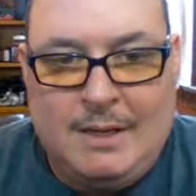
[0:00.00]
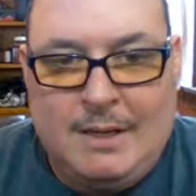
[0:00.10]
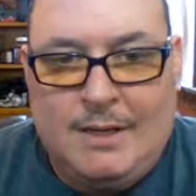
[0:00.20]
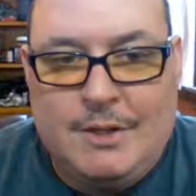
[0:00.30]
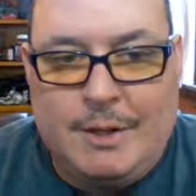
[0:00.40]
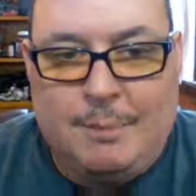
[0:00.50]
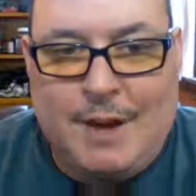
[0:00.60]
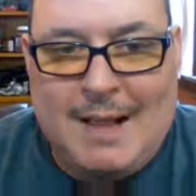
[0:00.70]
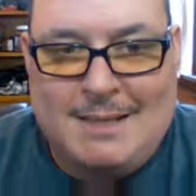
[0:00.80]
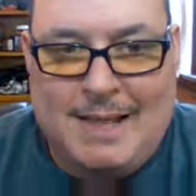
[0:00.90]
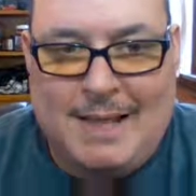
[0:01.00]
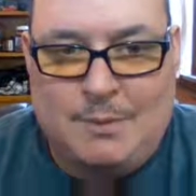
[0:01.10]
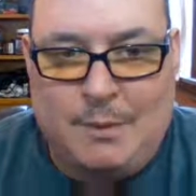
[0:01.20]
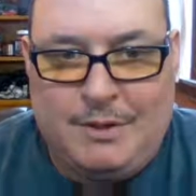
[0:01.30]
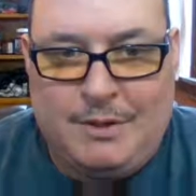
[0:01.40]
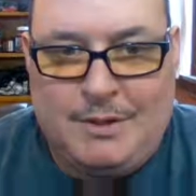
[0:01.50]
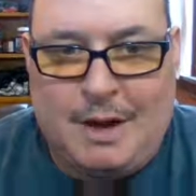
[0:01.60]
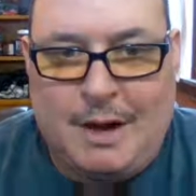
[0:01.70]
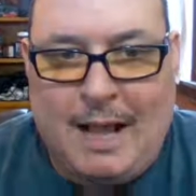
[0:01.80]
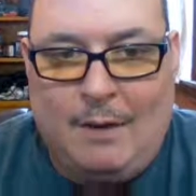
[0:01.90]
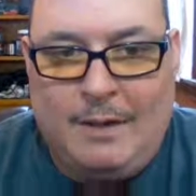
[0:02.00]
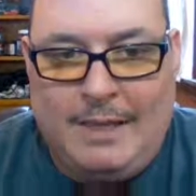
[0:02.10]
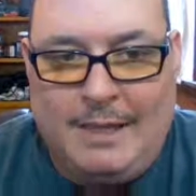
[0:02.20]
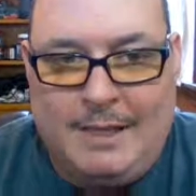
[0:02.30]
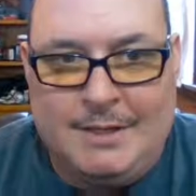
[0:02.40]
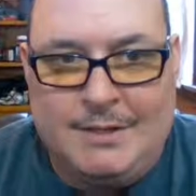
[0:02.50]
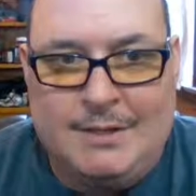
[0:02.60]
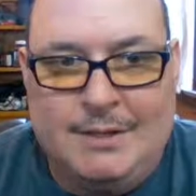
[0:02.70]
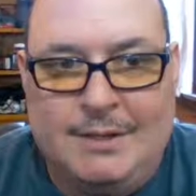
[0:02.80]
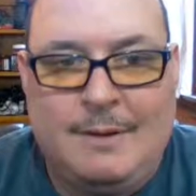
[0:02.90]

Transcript: So your process when you start out is